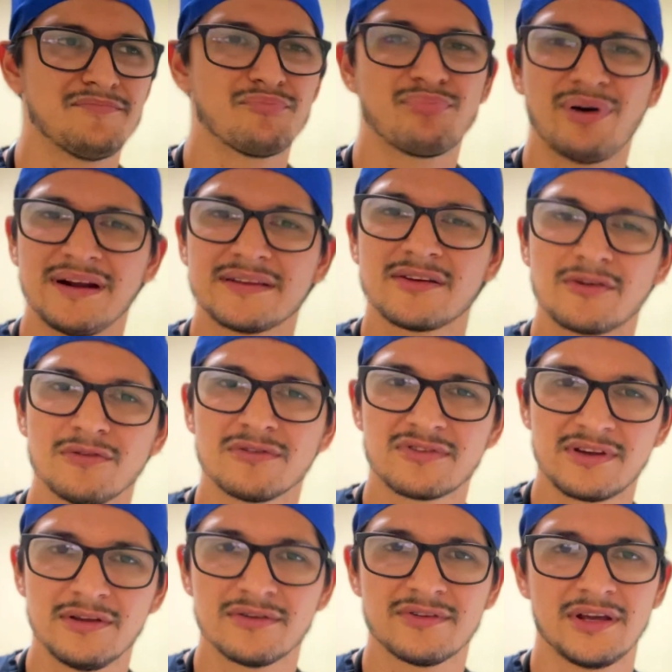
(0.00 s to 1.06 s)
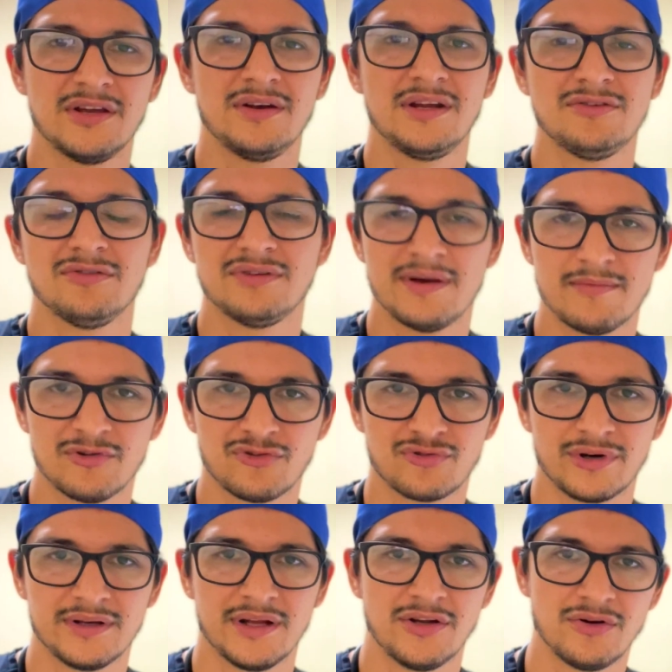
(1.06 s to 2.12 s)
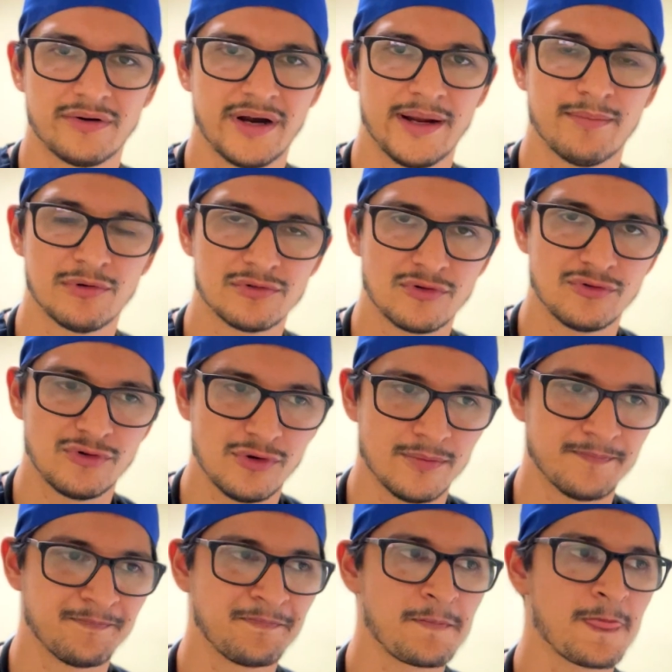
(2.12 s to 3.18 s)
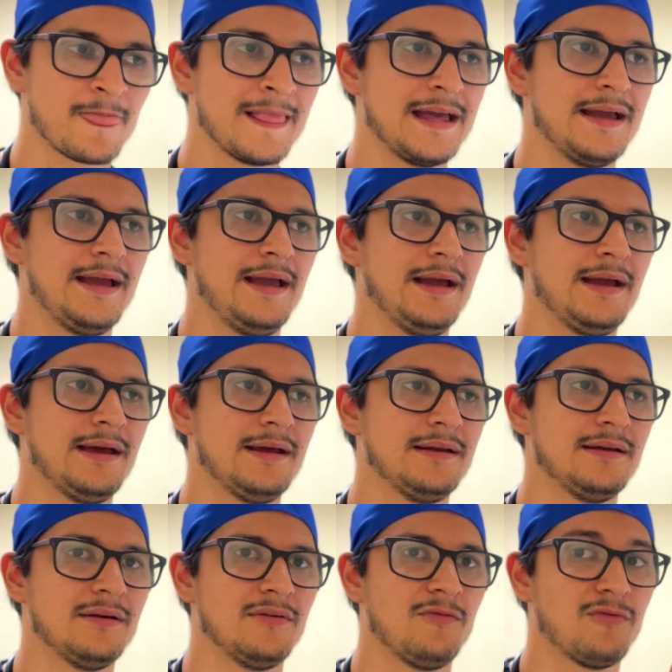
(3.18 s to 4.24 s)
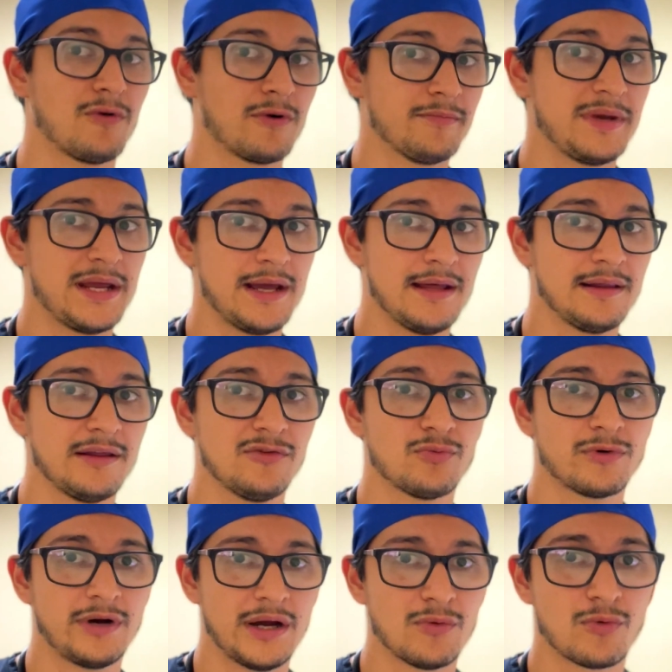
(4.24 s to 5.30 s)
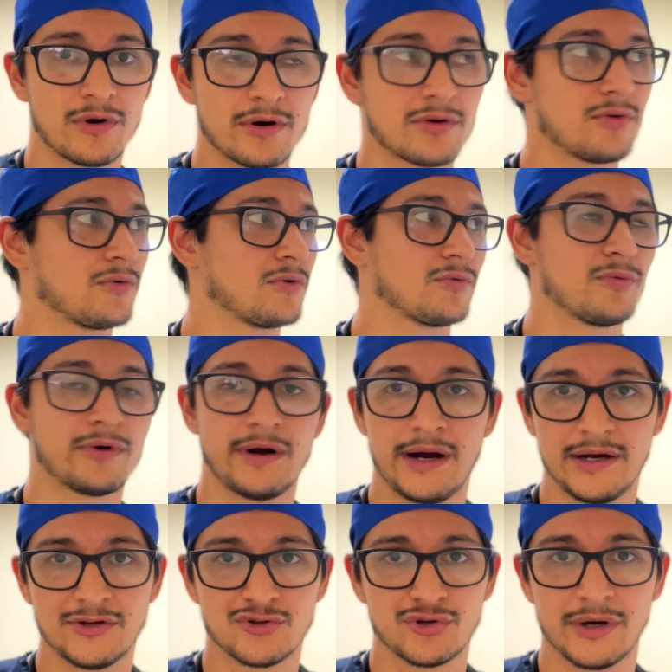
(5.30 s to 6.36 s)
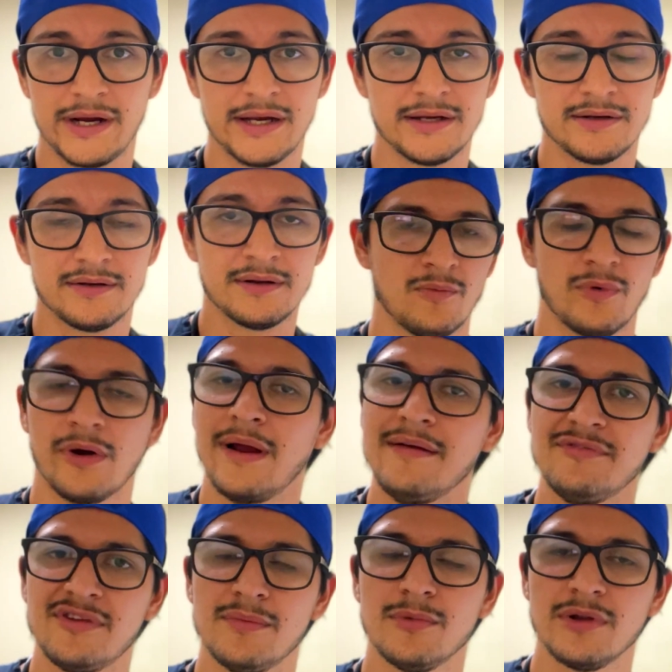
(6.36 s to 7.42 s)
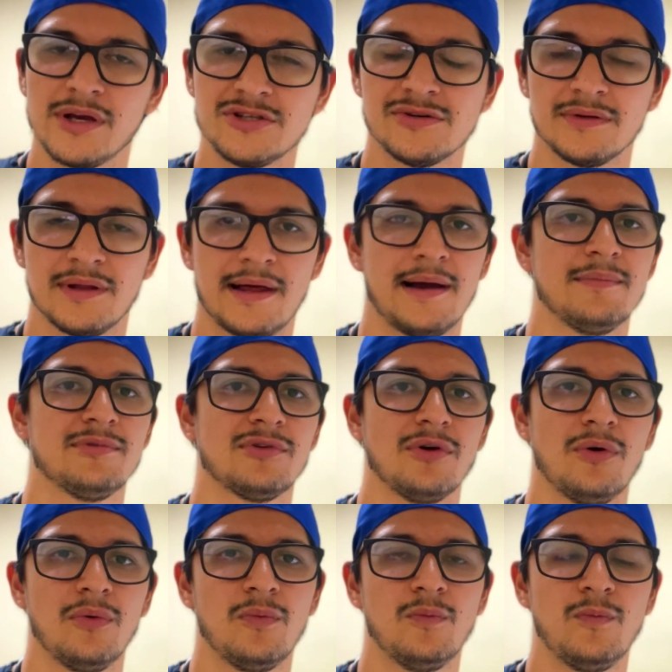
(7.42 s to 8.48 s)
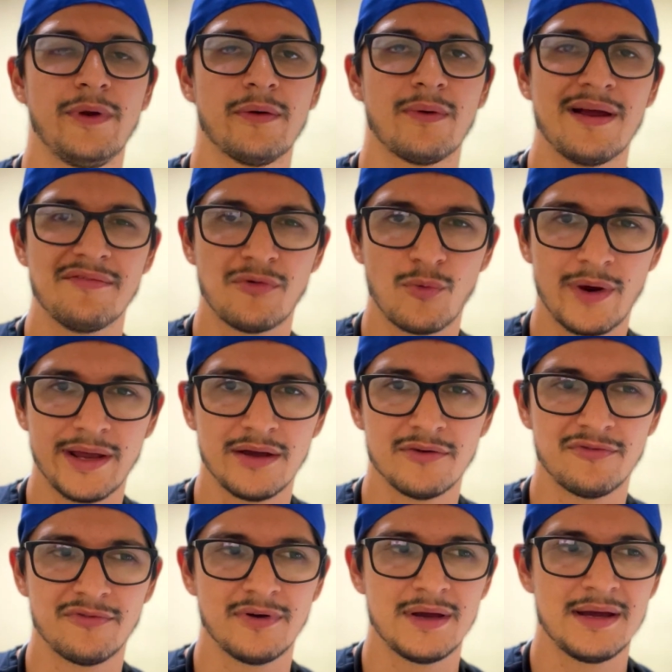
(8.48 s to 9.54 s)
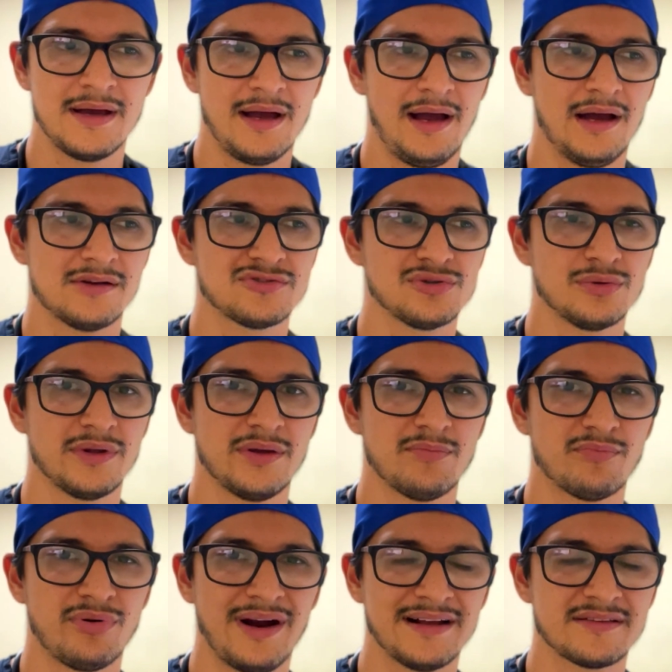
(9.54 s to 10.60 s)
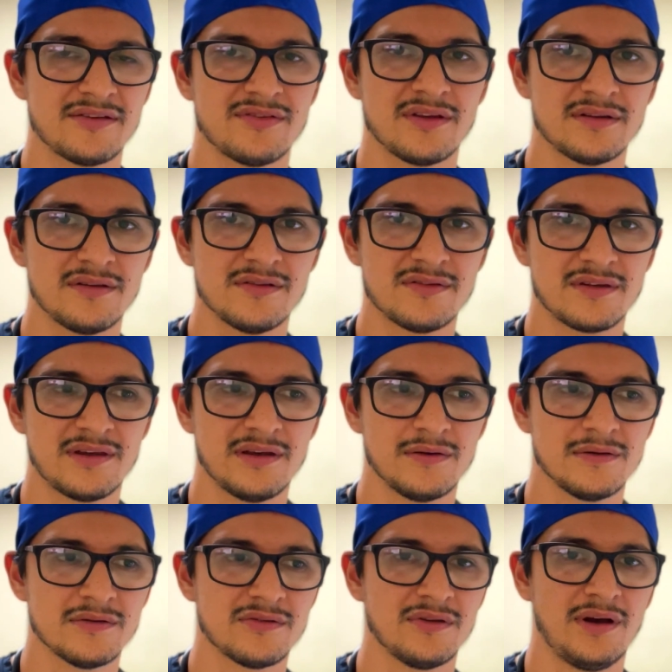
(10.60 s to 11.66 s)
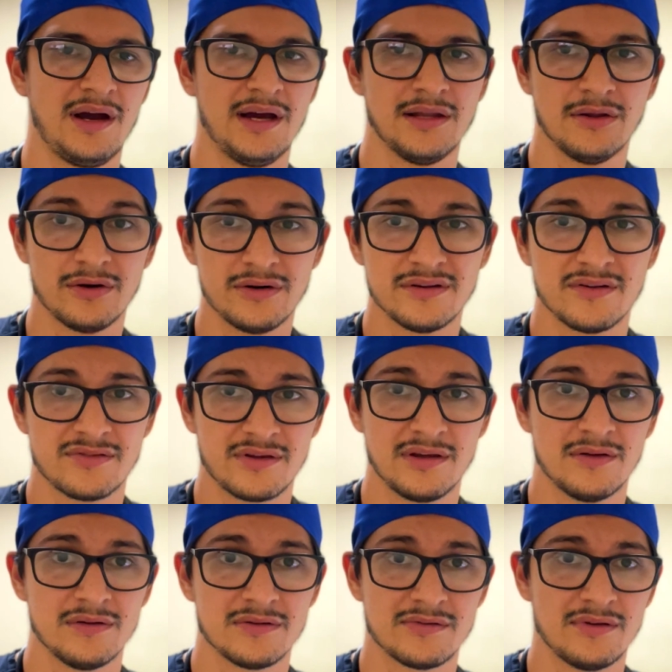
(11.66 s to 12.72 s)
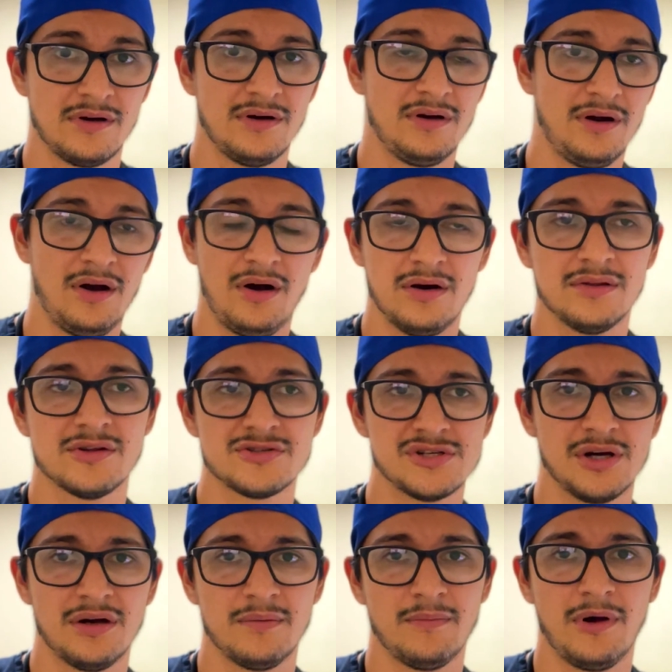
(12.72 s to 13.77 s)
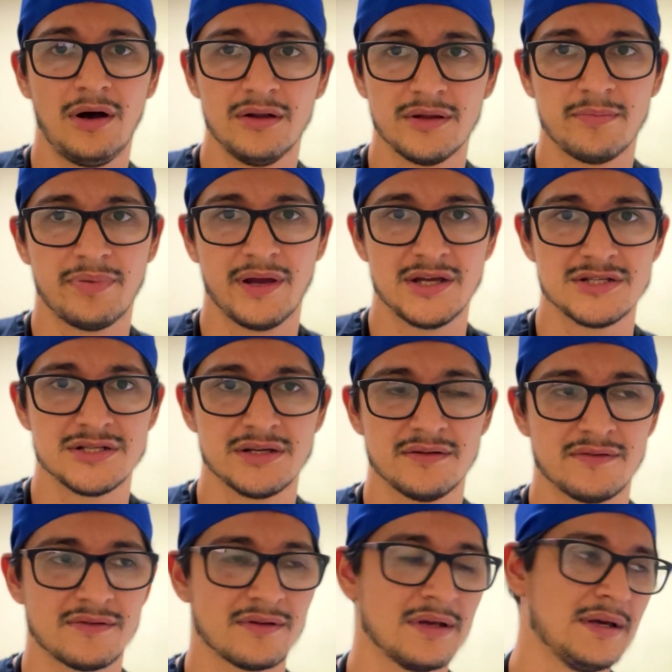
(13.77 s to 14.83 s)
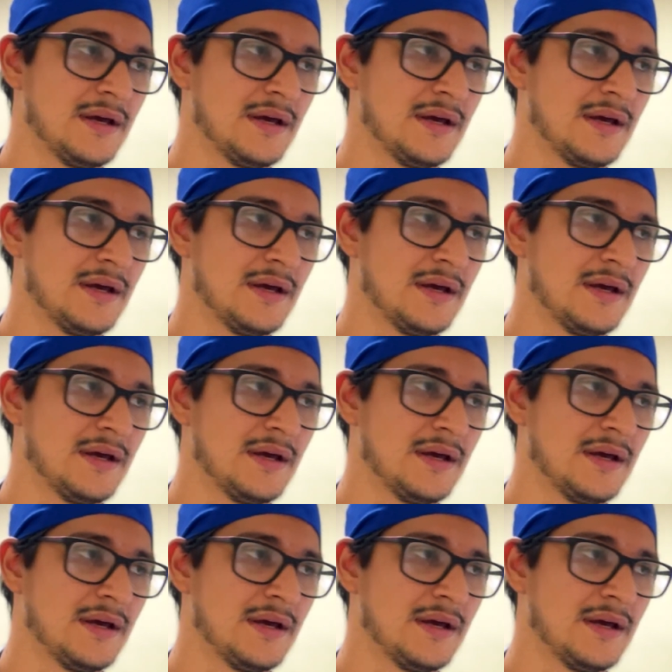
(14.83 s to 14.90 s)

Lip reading: practical skills that you need to demonstrate that you're able to do. And for me, at least where I work or where I trained, we don't have simulation labs. So we don't have a way of actually practicing the skills. I learned the skills on the job, on the patients.